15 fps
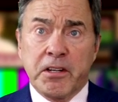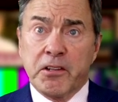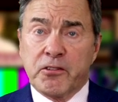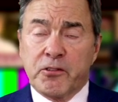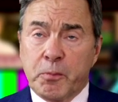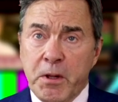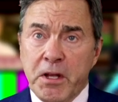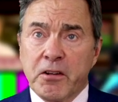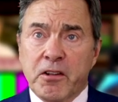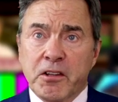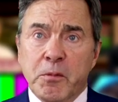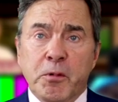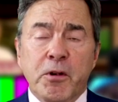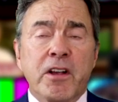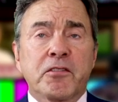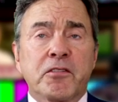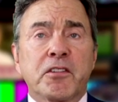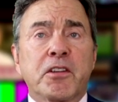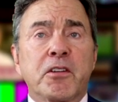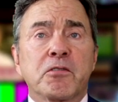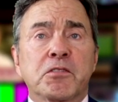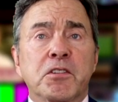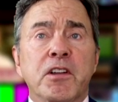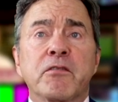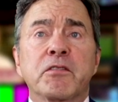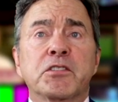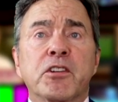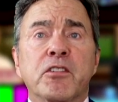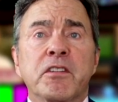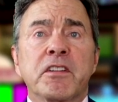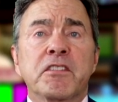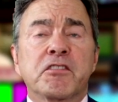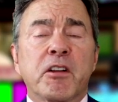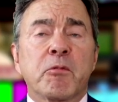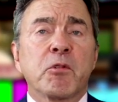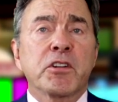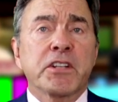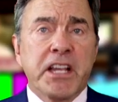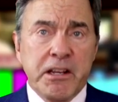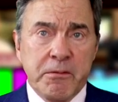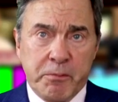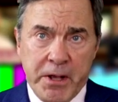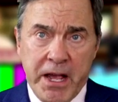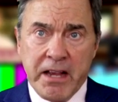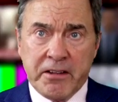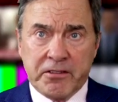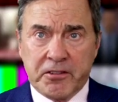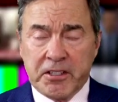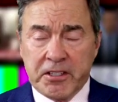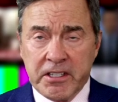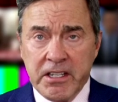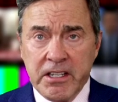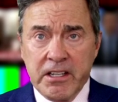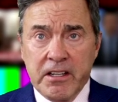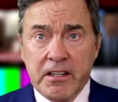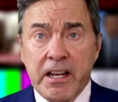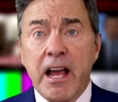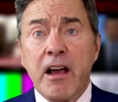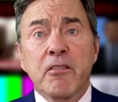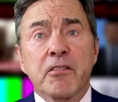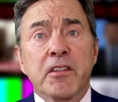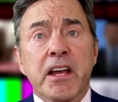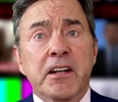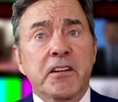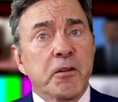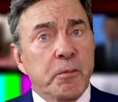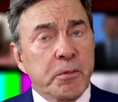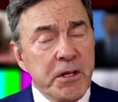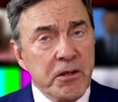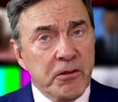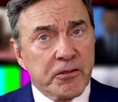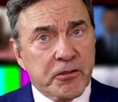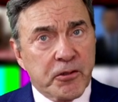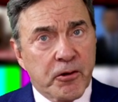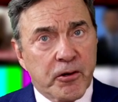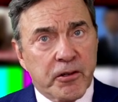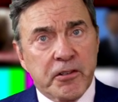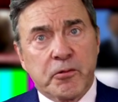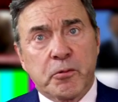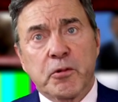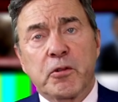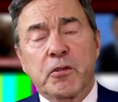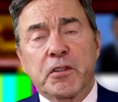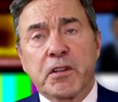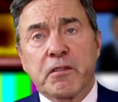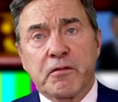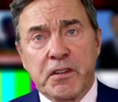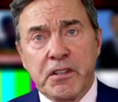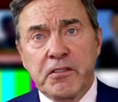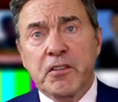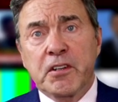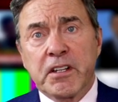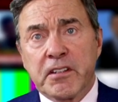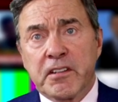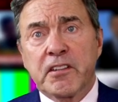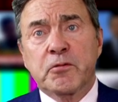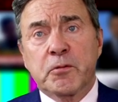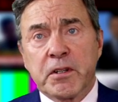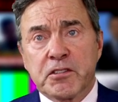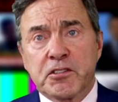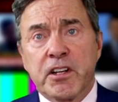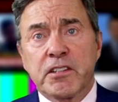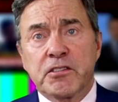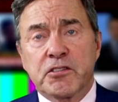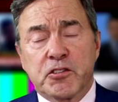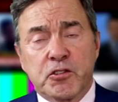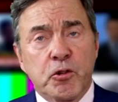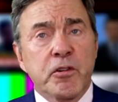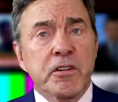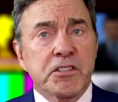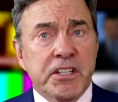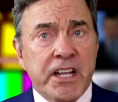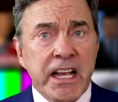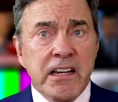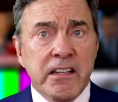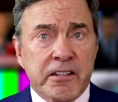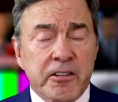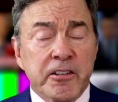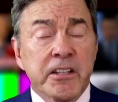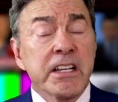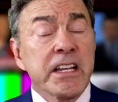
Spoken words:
it has spent on the prosecution of Attorney General Ken Paxton, now that an appeals court has ruled that visiting District Judge George Gallagher